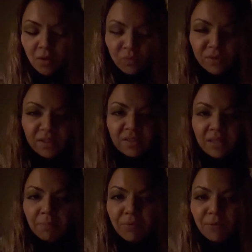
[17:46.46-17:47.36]

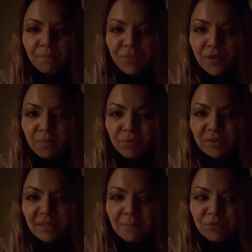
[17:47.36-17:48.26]
reassemble their
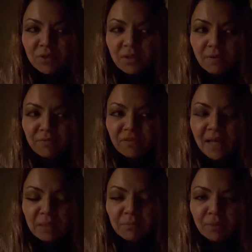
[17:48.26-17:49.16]
perception of
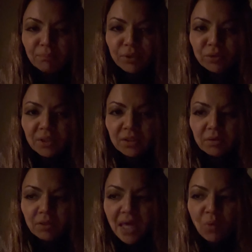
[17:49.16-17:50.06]
Vladimir Putin
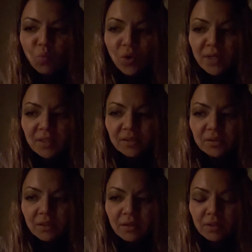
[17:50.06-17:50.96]
and what is
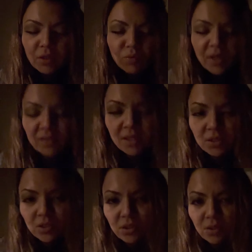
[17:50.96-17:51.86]
the correct thing to
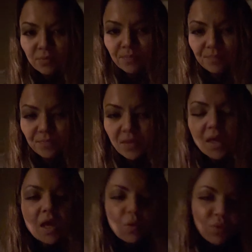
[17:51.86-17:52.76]
do.
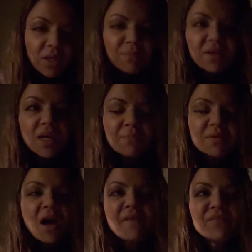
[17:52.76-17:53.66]
When it becomes
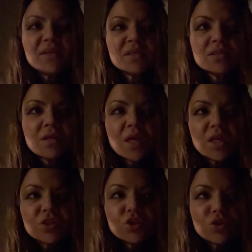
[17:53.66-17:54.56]
obvious
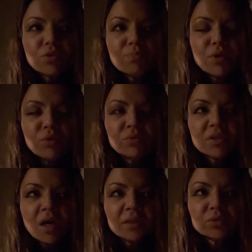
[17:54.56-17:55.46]
to Putin's
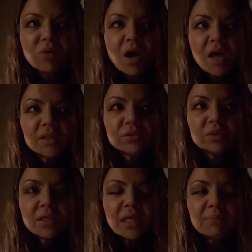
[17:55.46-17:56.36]
entourage
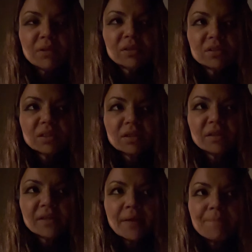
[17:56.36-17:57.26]
and military
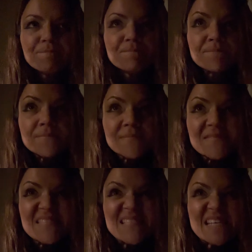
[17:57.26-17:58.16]
that,
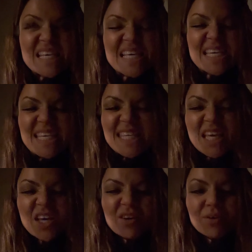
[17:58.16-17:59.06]
you
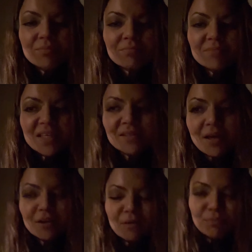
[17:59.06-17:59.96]
know, he's
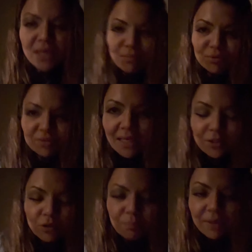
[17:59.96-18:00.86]
not going to be able to sign
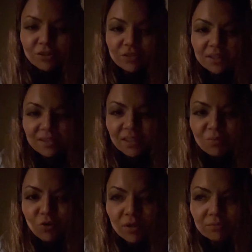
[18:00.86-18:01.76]
your paychecks
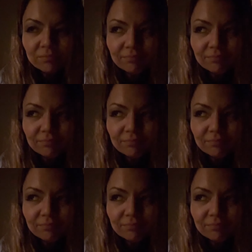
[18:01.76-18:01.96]
anymore,